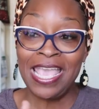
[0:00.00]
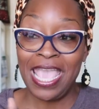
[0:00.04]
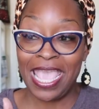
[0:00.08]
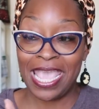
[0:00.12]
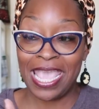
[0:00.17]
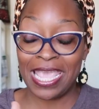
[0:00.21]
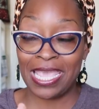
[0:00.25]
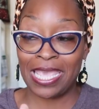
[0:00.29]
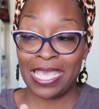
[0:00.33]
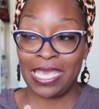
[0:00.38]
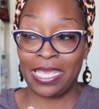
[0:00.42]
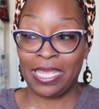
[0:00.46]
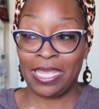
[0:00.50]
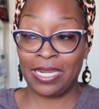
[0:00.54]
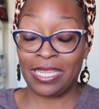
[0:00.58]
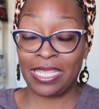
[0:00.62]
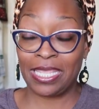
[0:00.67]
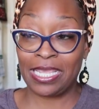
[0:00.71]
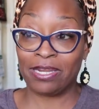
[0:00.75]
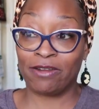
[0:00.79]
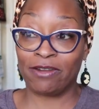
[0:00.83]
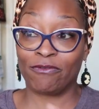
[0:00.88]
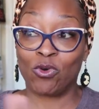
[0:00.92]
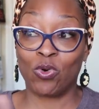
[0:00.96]
And
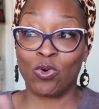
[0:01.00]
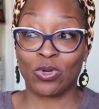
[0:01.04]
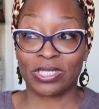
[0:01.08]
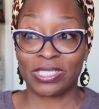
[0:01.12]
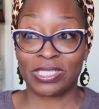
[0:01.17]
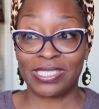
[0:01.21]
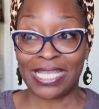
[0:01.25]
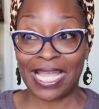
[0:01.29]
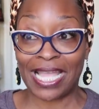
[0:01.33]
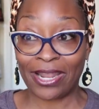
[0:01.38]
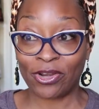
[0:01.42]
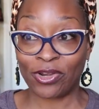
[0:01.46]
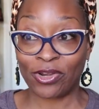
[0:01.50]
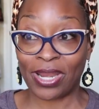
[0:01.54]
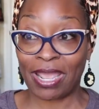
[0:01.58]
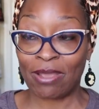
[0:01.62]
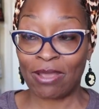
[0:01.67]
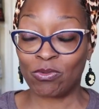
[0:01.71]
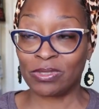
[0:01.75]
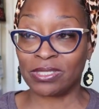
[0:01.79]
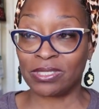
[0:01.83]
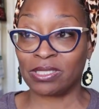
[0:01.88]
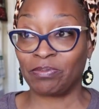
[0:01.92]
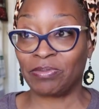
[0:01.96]
then of course Saturday
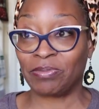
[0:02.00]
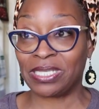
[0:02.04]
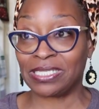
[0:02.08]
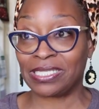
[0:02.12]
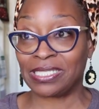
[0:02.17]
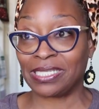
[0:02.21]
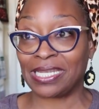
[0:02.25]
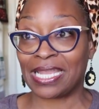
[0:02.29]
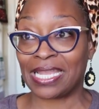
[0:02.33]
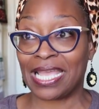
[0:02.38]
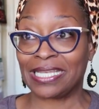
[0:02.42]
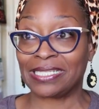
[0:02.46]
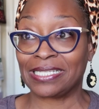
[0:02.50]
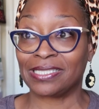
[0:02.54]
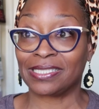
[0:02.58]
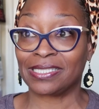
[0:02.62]
was a busy day.